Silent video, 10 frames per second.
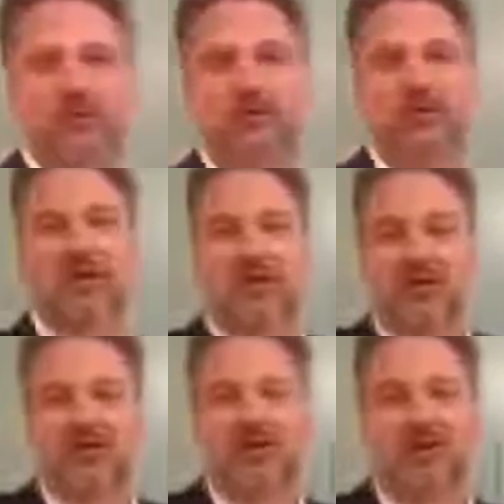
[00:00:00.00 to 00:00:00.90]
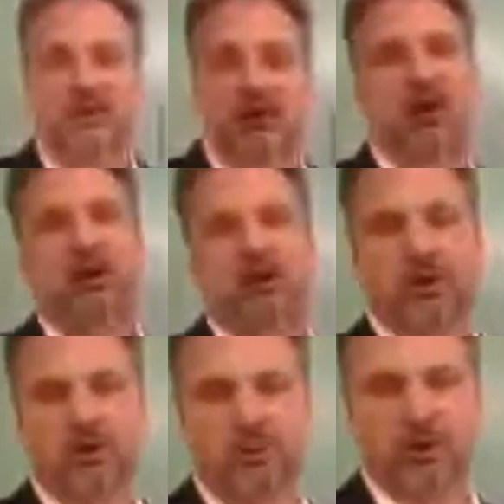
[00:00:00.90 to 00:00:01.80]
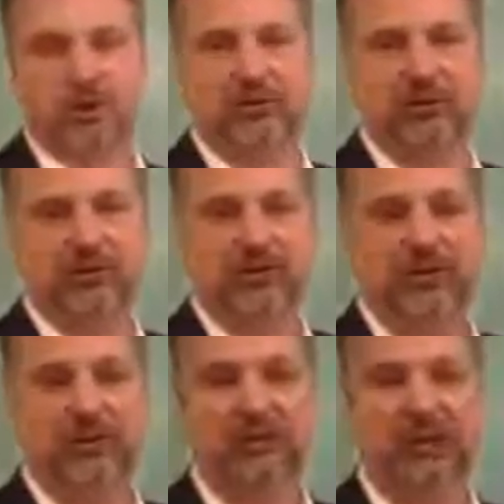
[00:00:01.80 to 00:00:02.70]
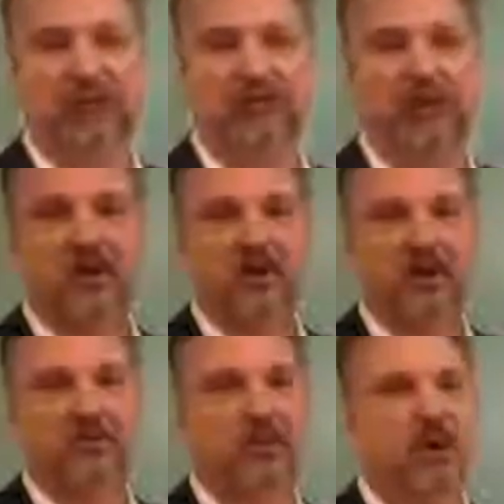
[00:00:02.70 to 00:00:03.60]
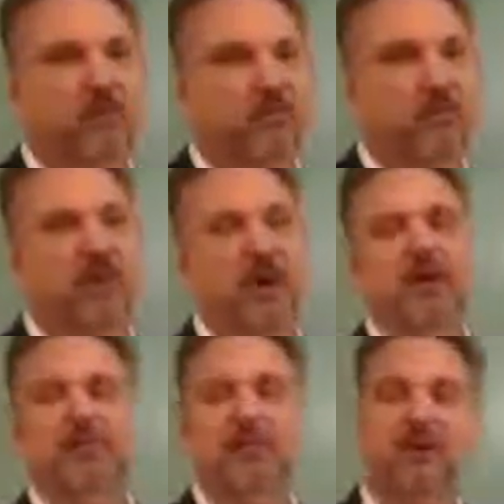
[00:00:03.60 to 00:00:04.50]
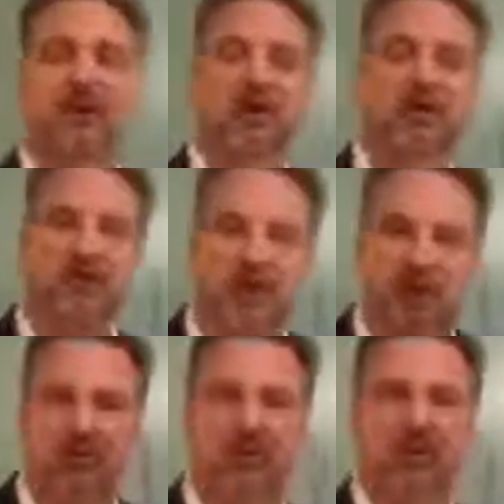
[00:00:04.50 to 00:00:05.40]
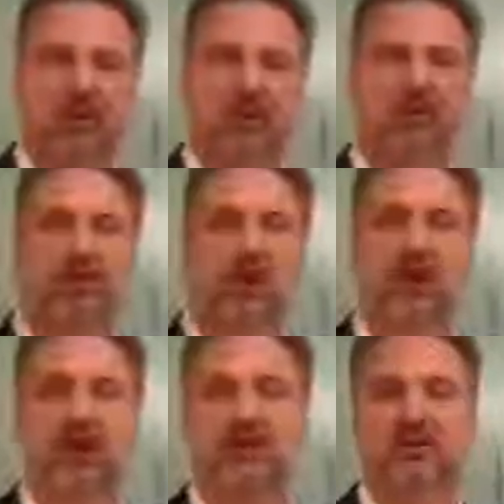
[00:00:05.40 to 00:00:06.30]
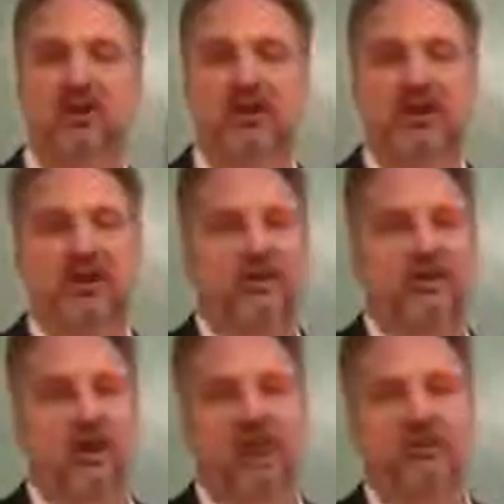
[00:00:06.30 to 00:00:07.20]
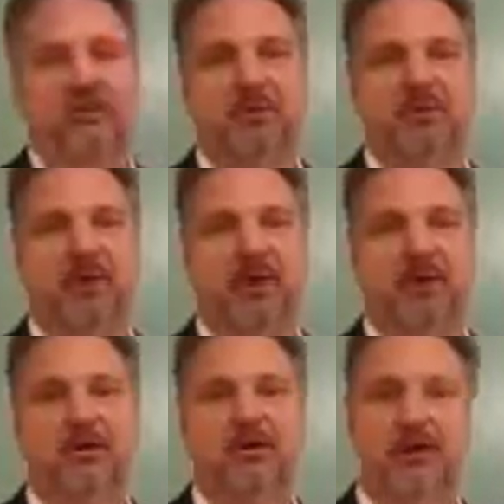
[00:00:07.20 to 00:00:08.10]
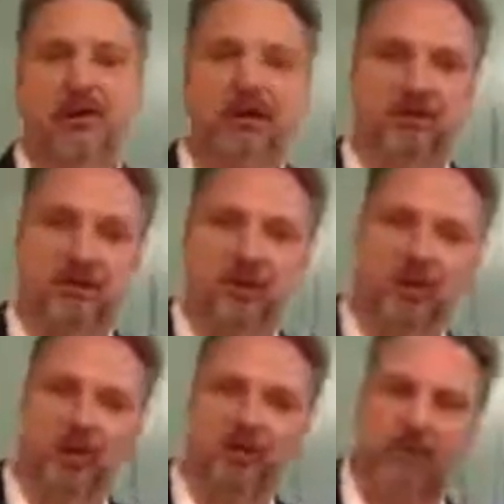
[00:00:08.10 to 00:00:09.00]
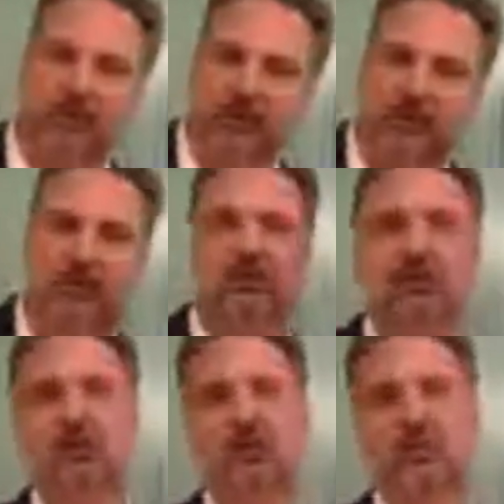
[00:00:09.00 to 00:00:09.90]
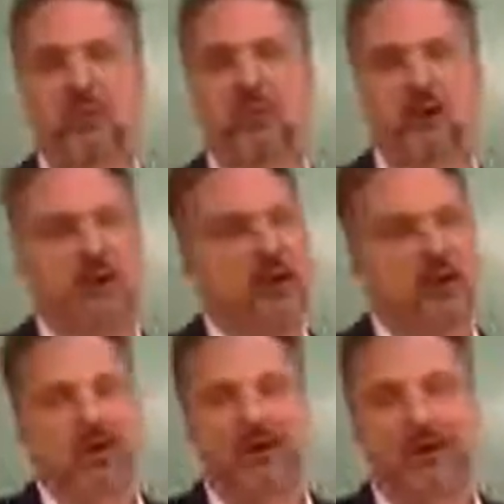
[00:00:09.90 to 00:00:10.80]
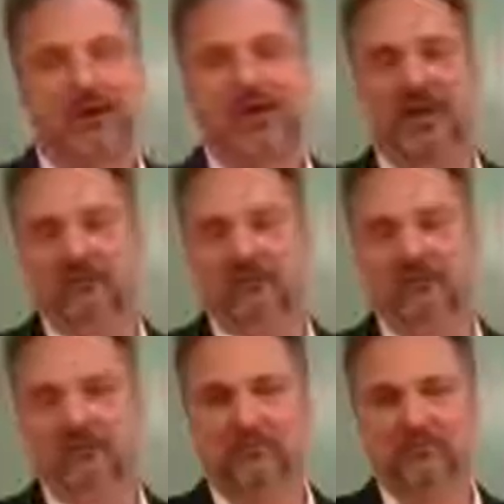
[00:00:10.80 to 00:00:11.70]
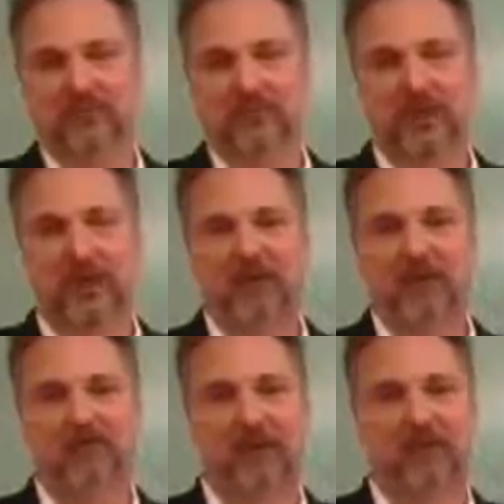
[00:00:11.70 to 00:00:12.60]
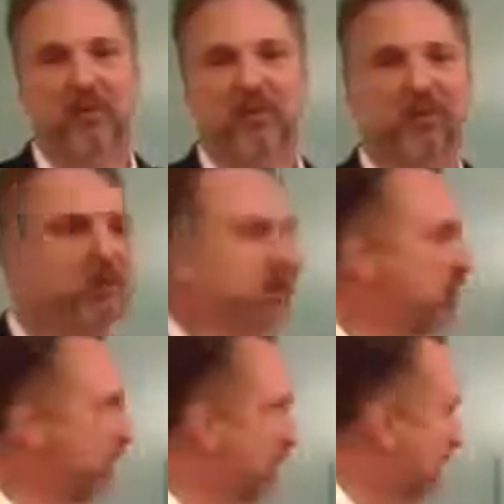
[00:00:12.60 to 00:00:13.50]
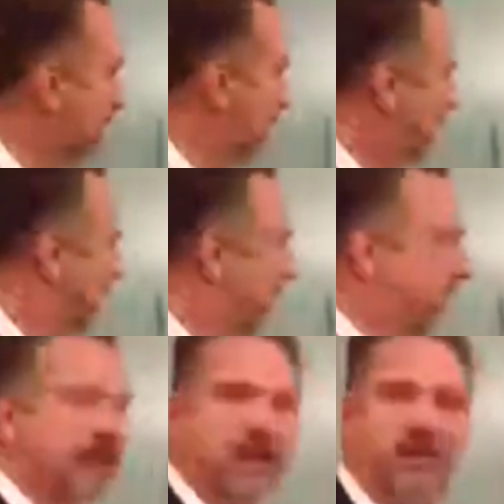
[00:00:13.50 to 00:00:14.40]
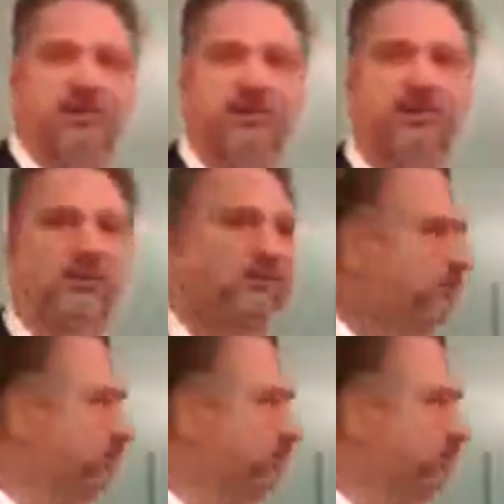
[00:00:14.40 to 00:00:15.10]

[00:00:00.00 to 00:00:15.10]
orders, they're all early birds. Okay? Probably by the middle of the month of August, the opportunity to be what I would consider an early bird, that's it. Okay? Pretty much, if you're going to get into a